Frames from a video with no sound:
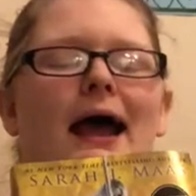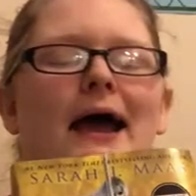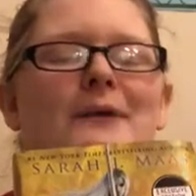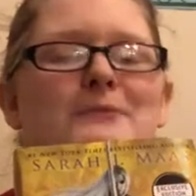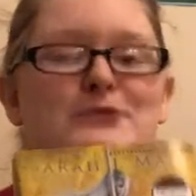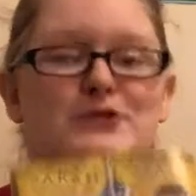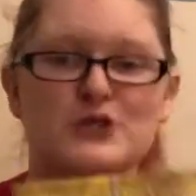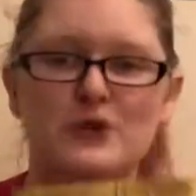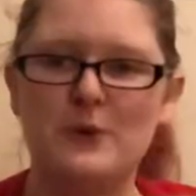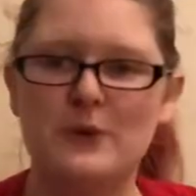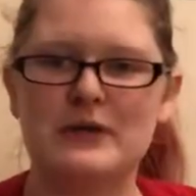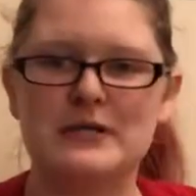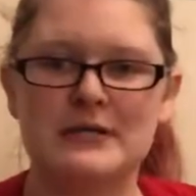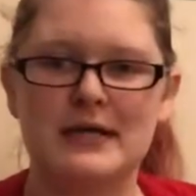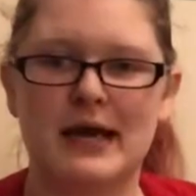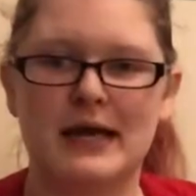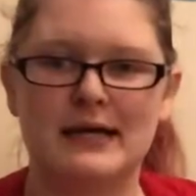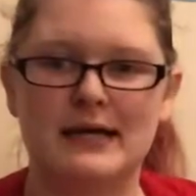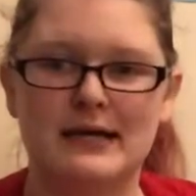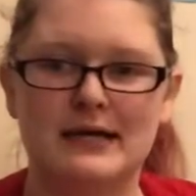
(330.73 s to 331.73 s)
am so
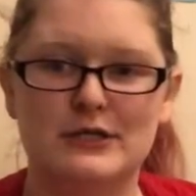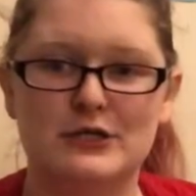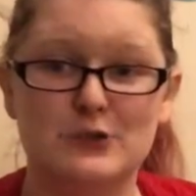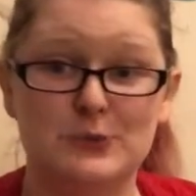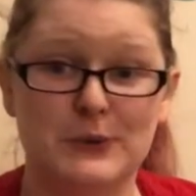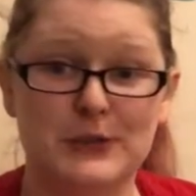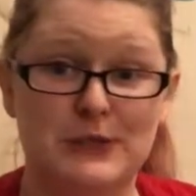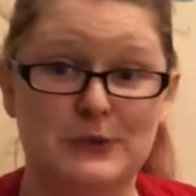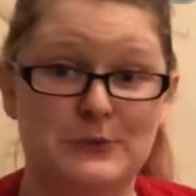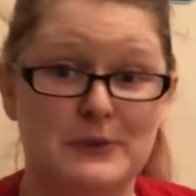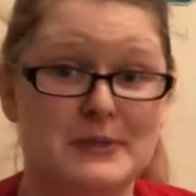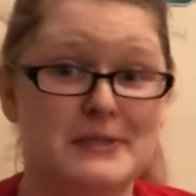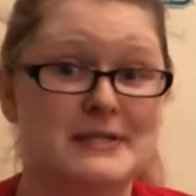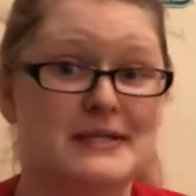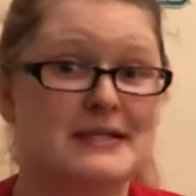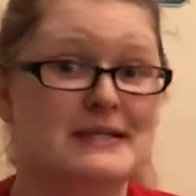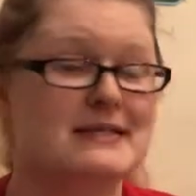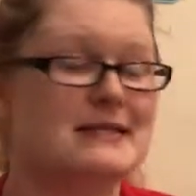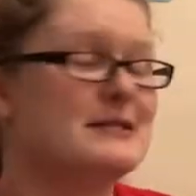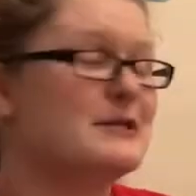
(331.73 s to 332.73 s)
excited to read the
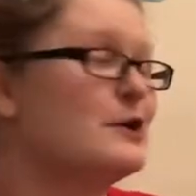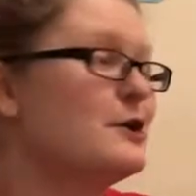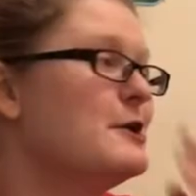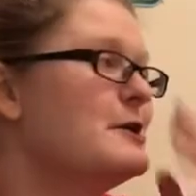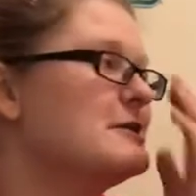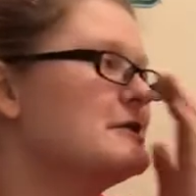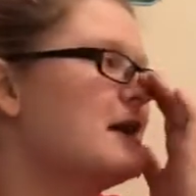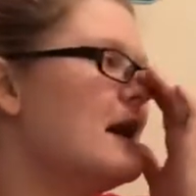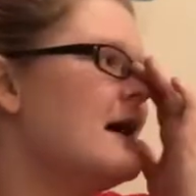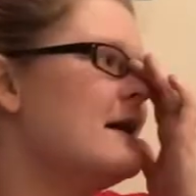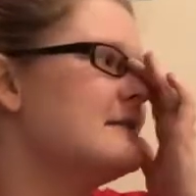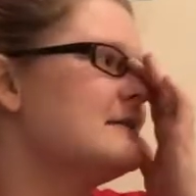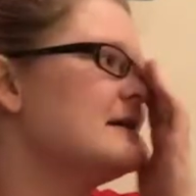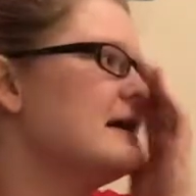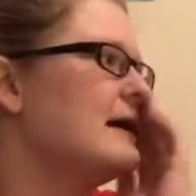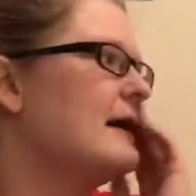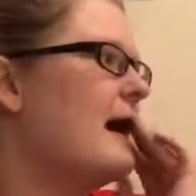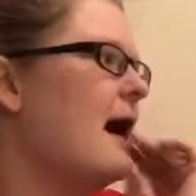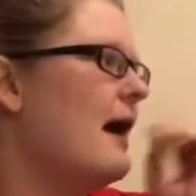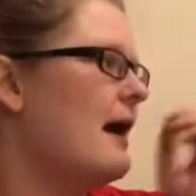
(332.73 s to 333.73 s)
rest of the series, guys.
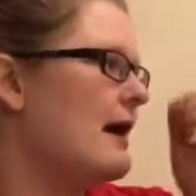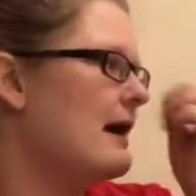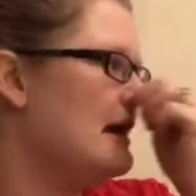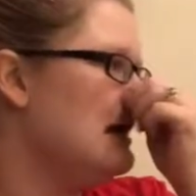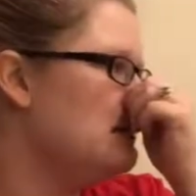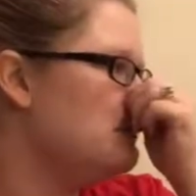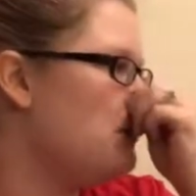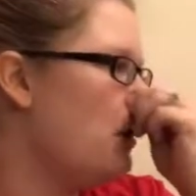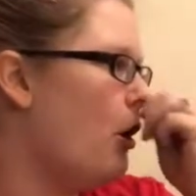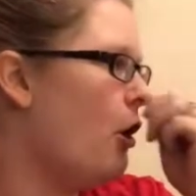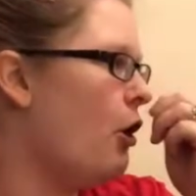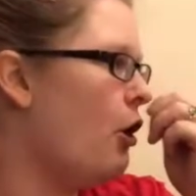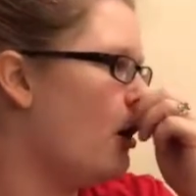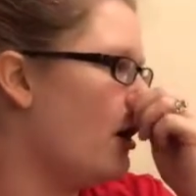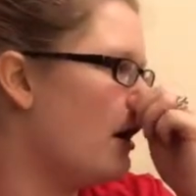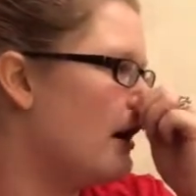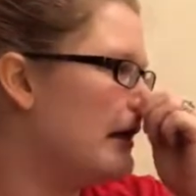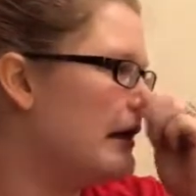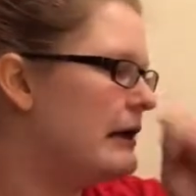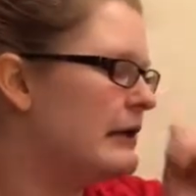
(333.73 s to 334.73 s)
Like, I am
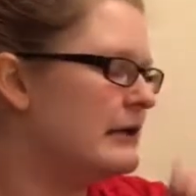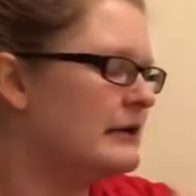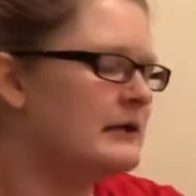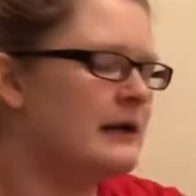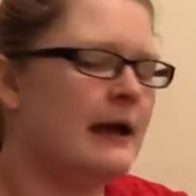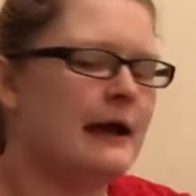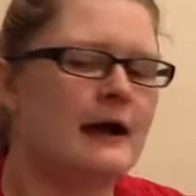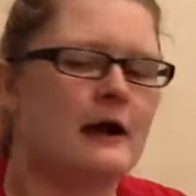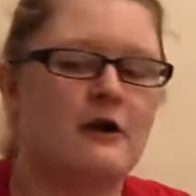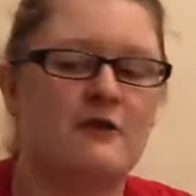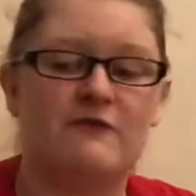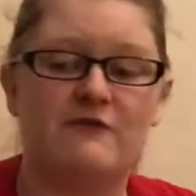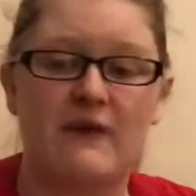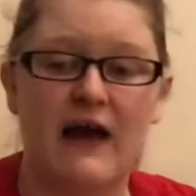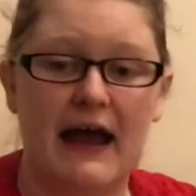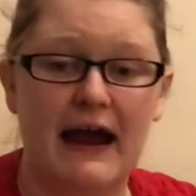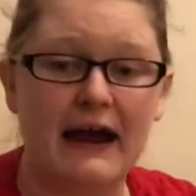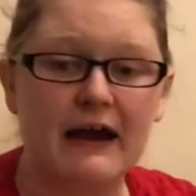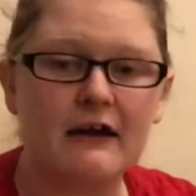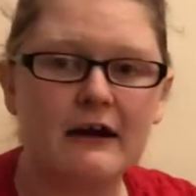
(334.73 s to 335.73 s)
on Heir of
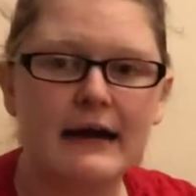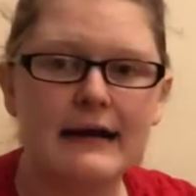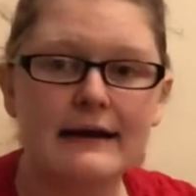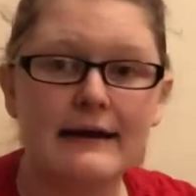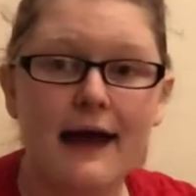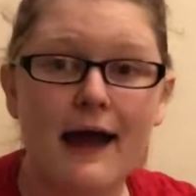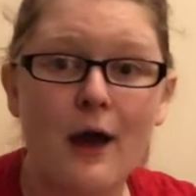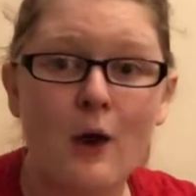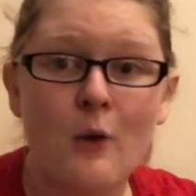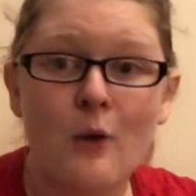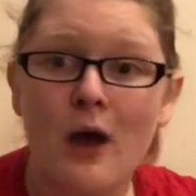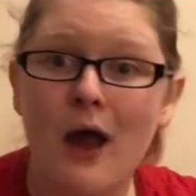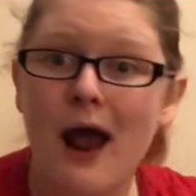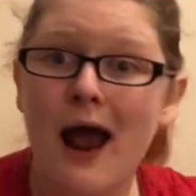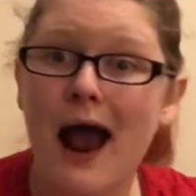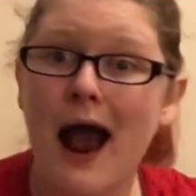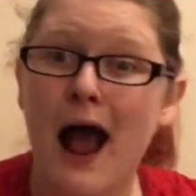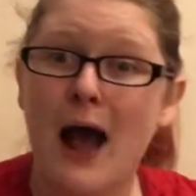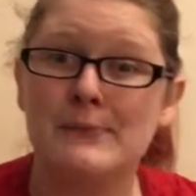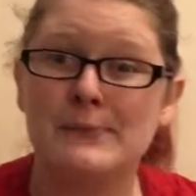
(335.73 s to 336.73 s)
Fire right now.
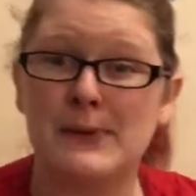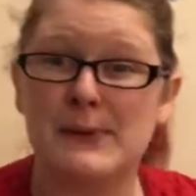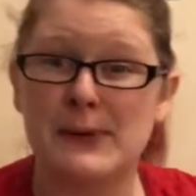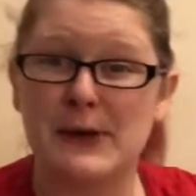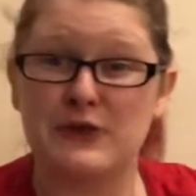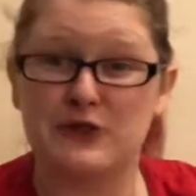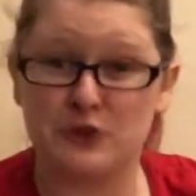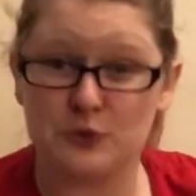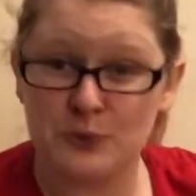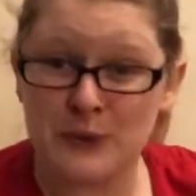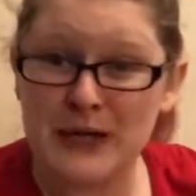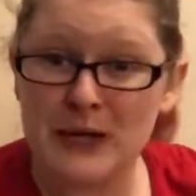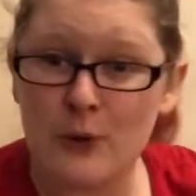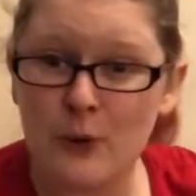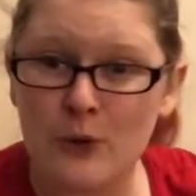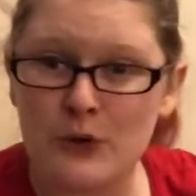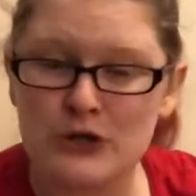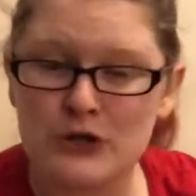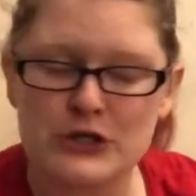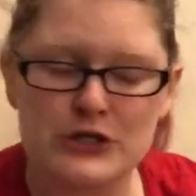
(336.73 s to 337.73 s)
I'm about
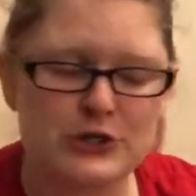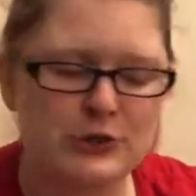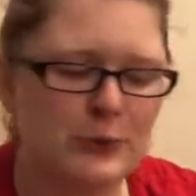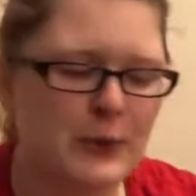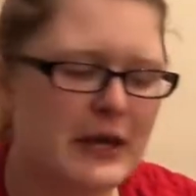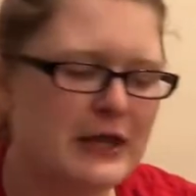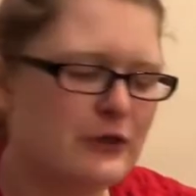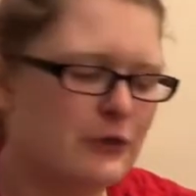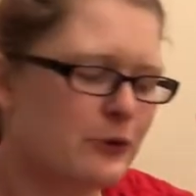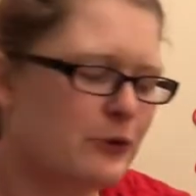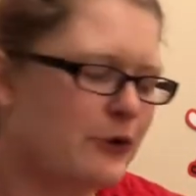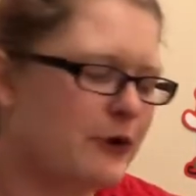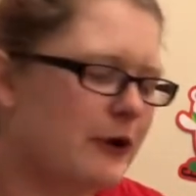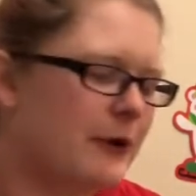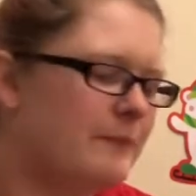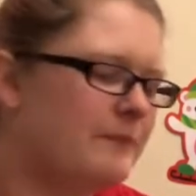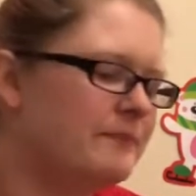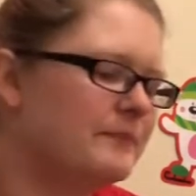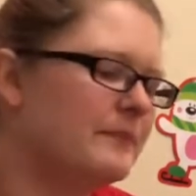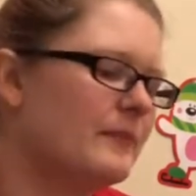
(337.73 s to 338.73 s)
3/4 of the way through
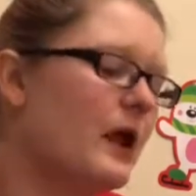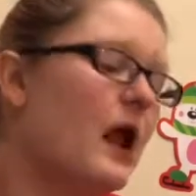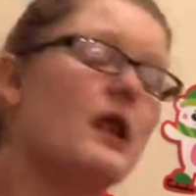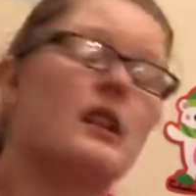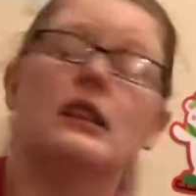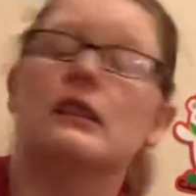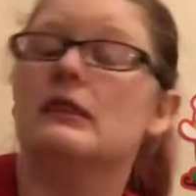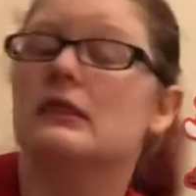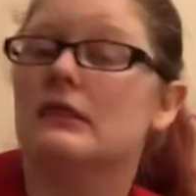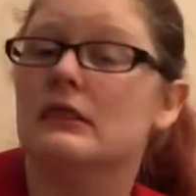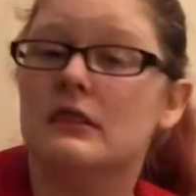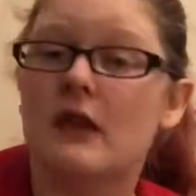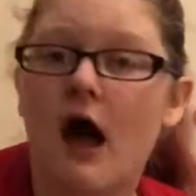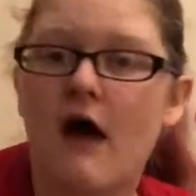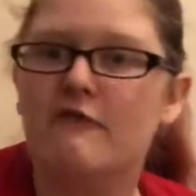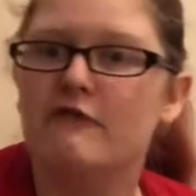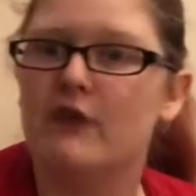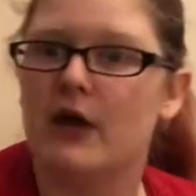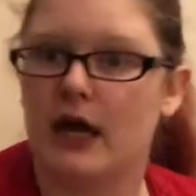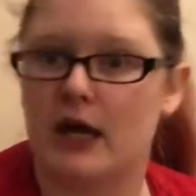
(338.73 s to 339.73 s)
it.
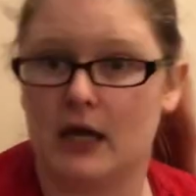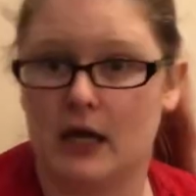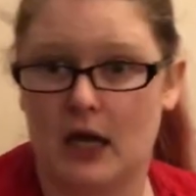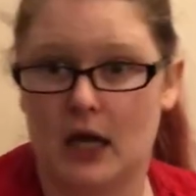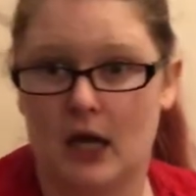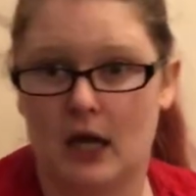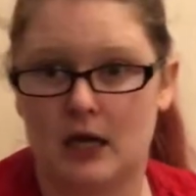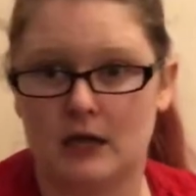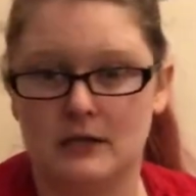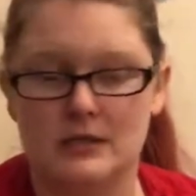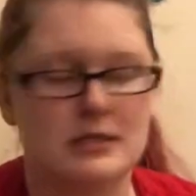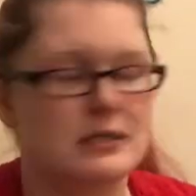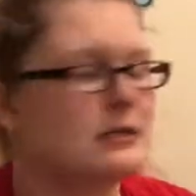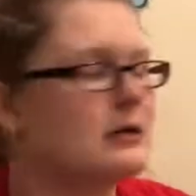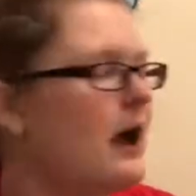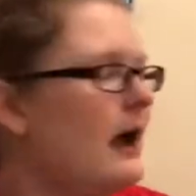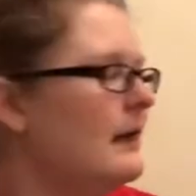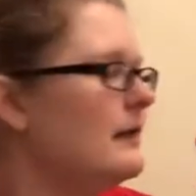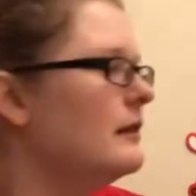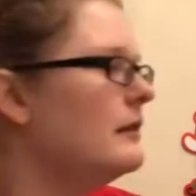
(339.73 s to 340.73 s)
Loving it.
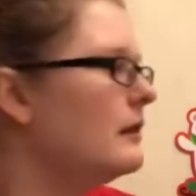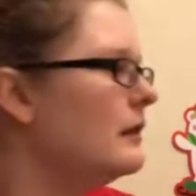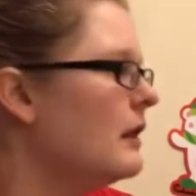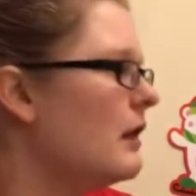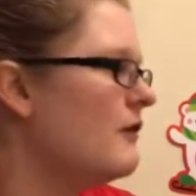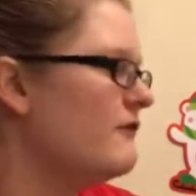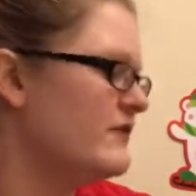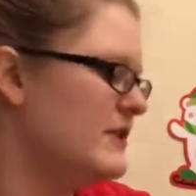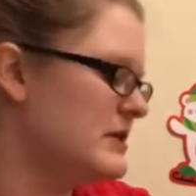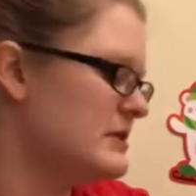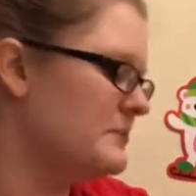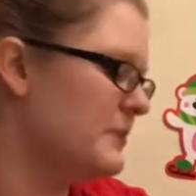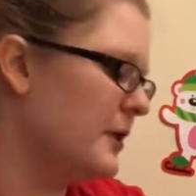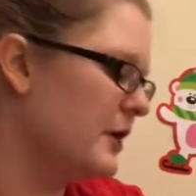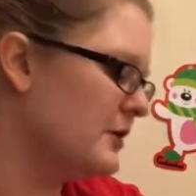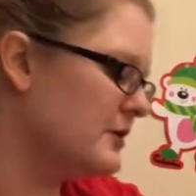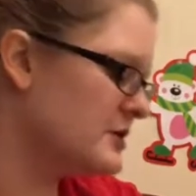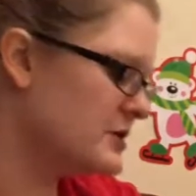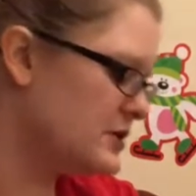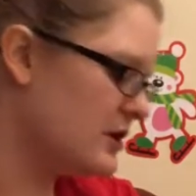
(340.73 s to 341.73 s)
I love these
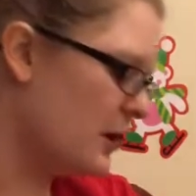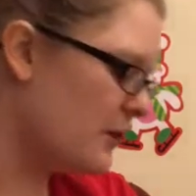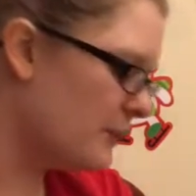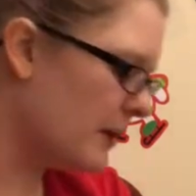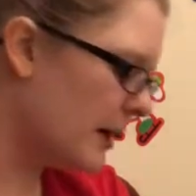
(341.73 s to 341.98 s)
books so